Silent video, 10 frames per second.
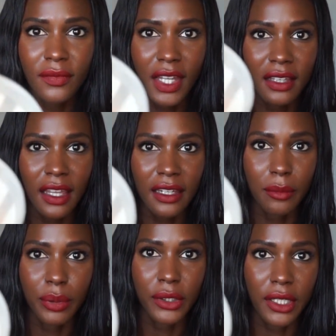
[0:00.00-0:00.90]
Not like a
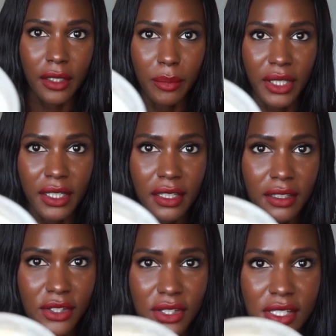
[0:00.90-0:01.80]
pudding, but
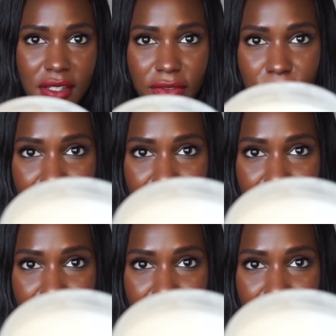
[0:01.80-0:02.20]
if you